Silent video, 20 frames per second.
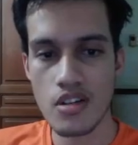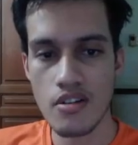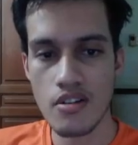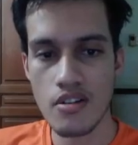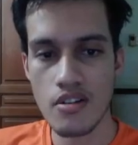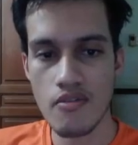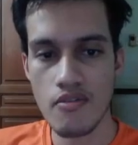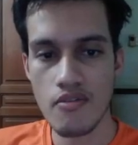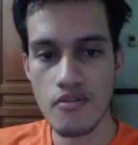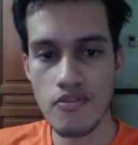
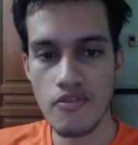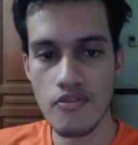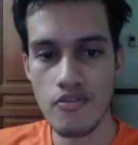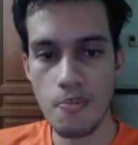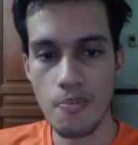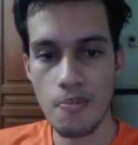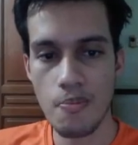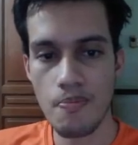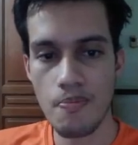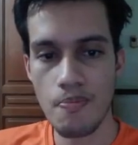for
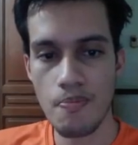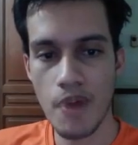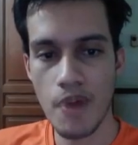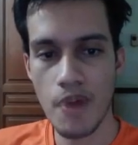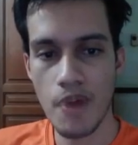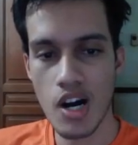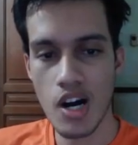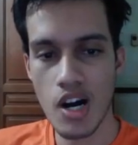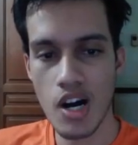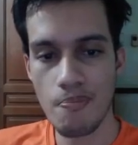power
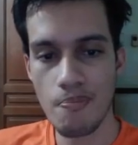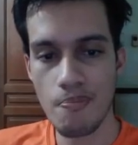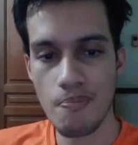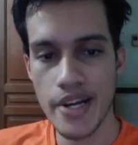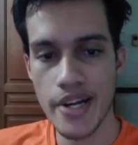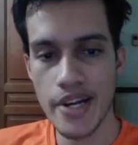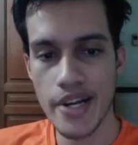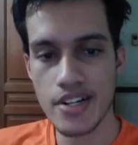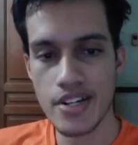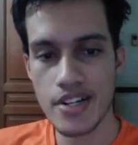up
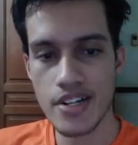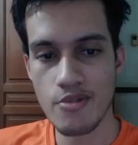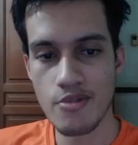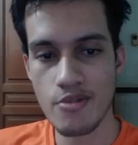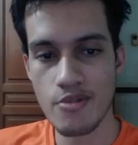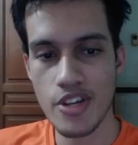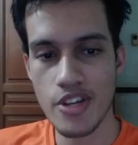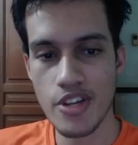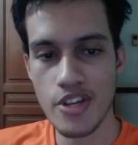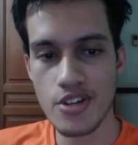punch,
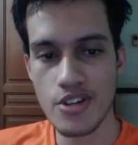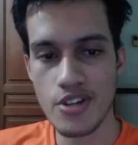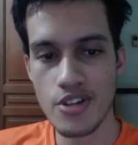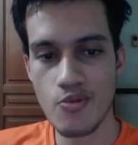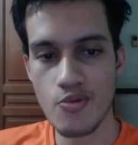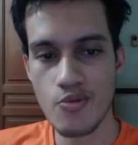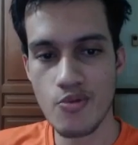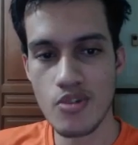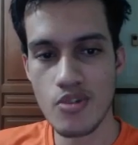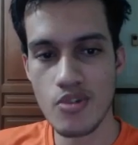which
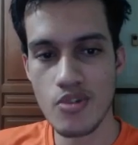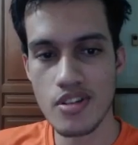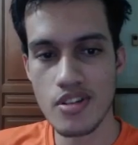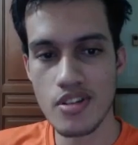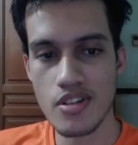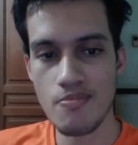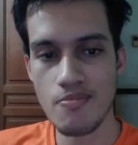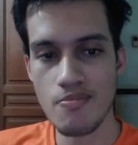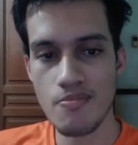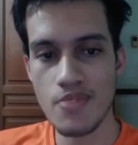would
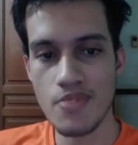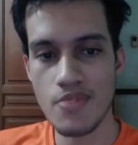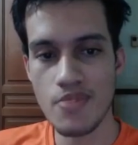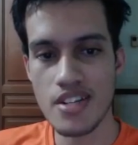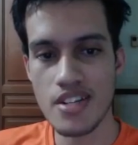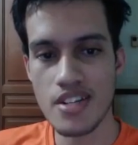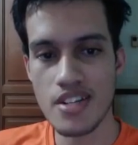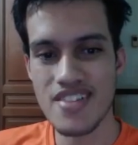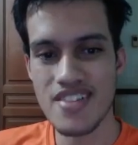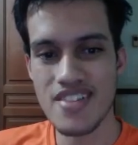be
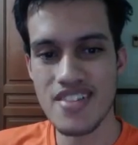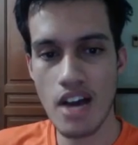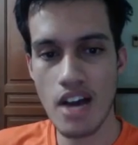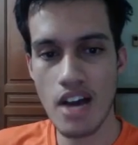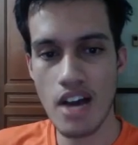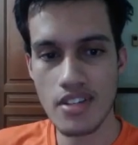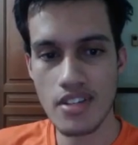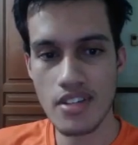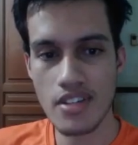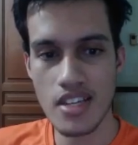
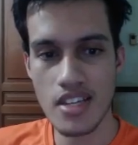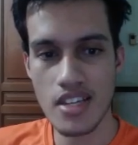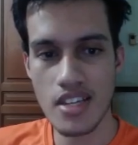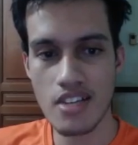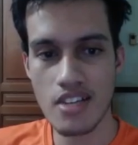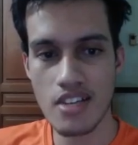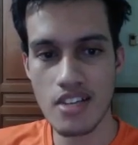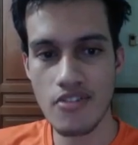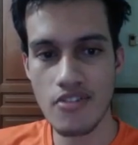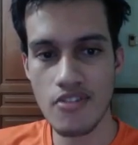devastating
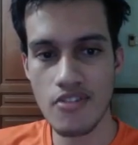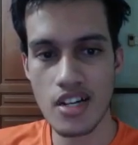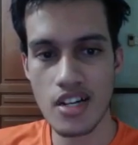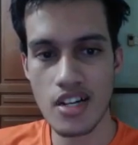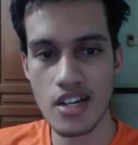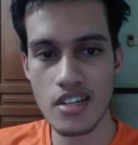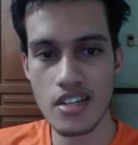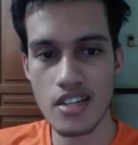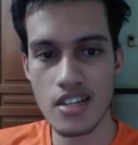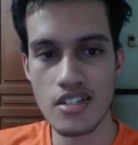for us
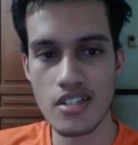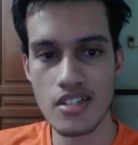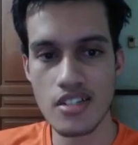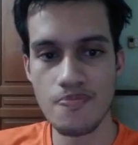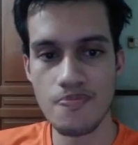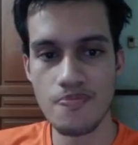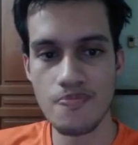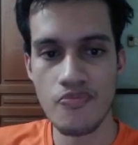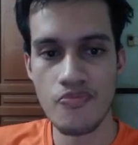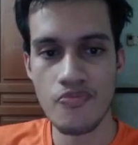here.
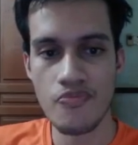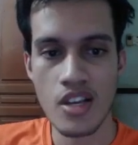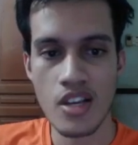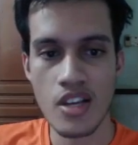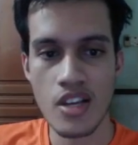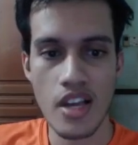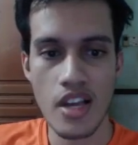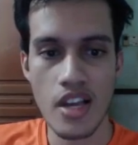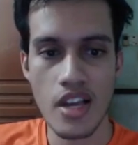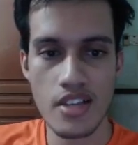
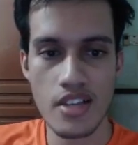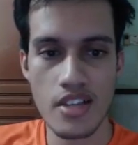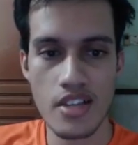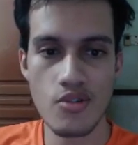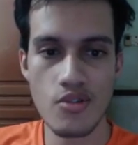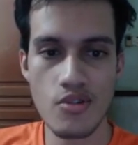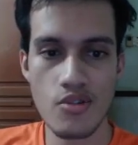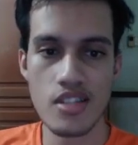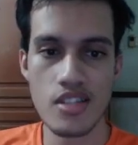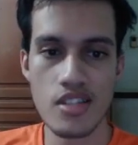As you can
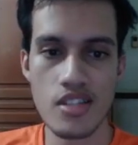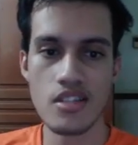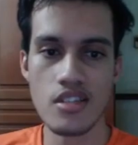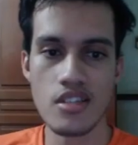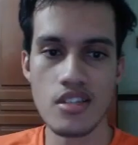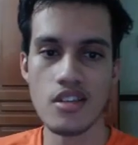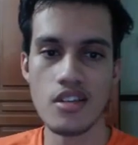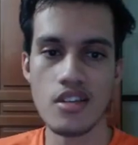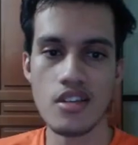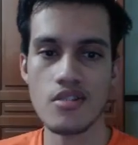see,
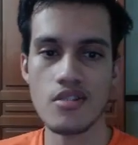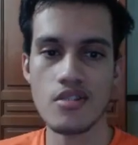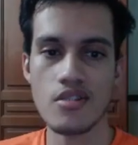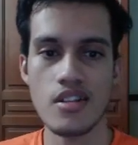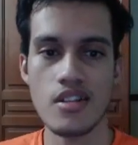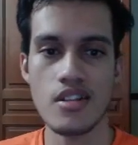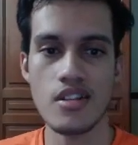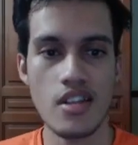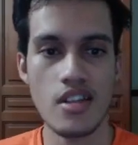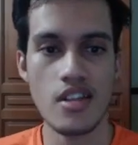
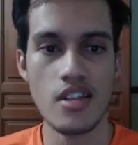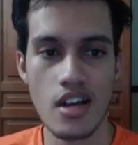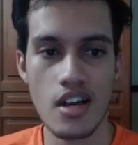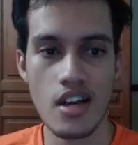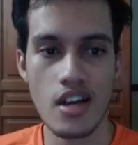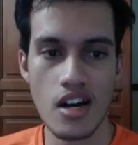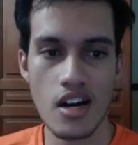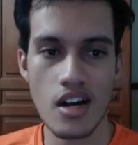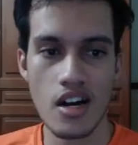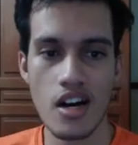they
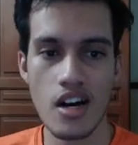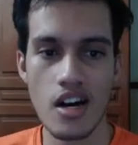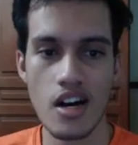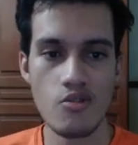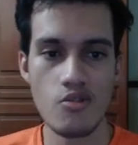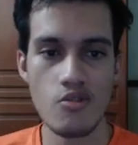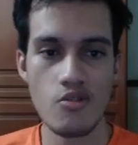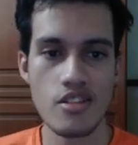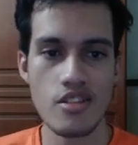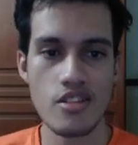are
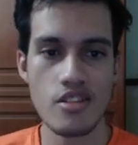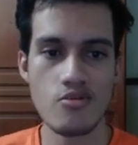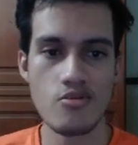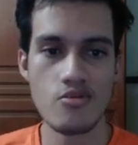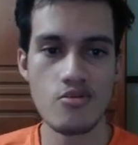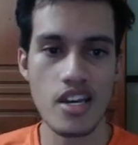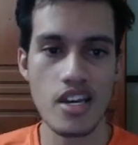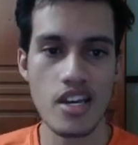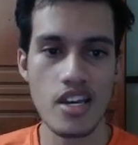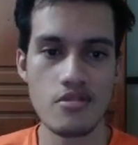going to get
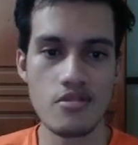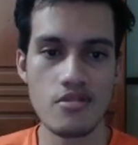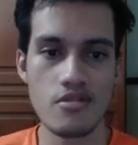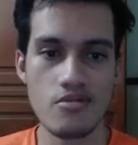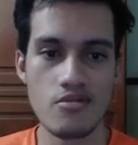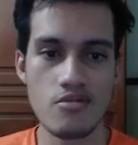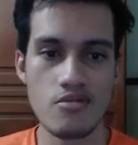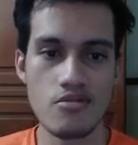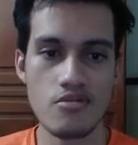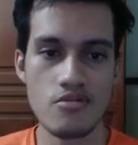
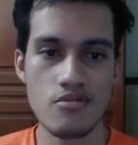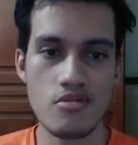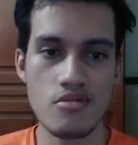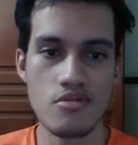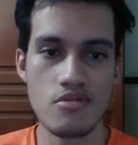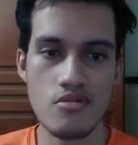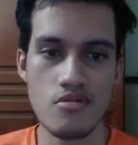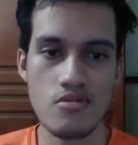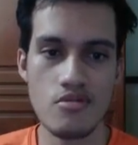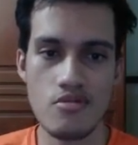
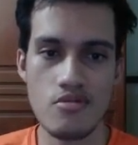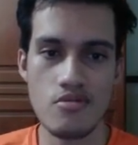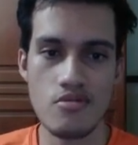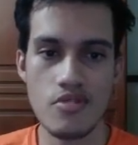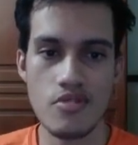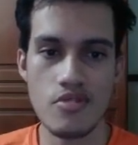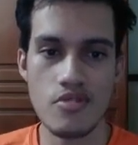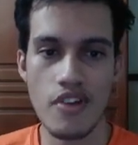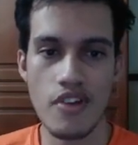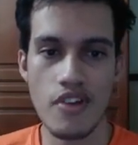to the
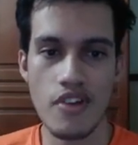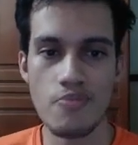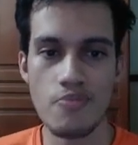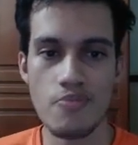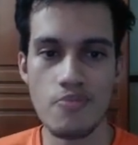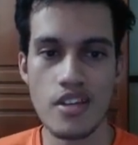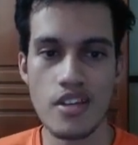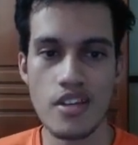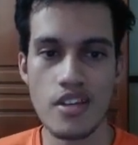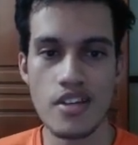foul play.
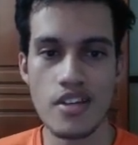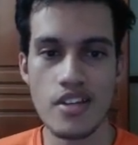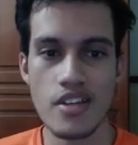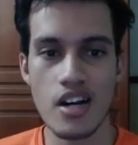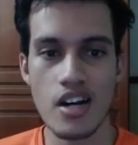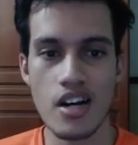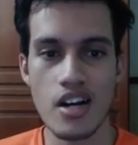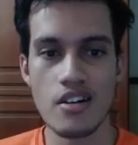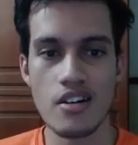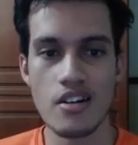They
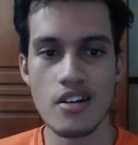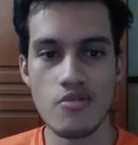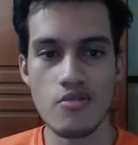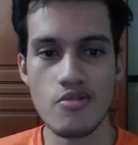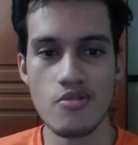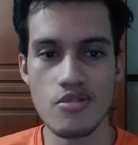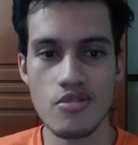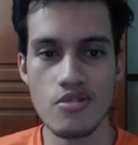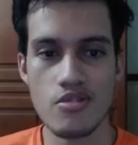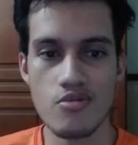are going
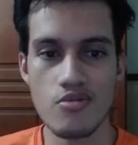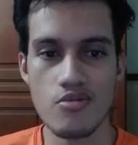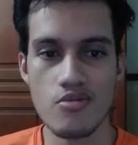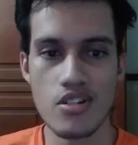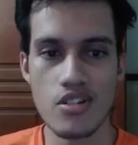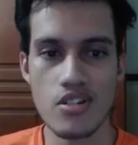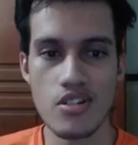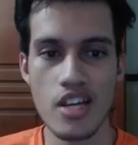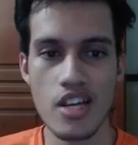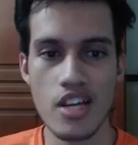to try
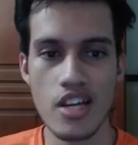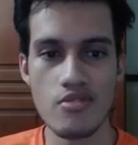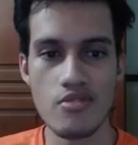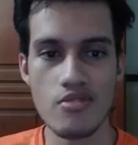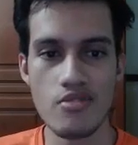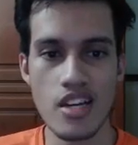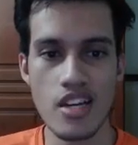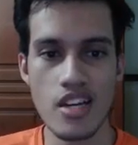to get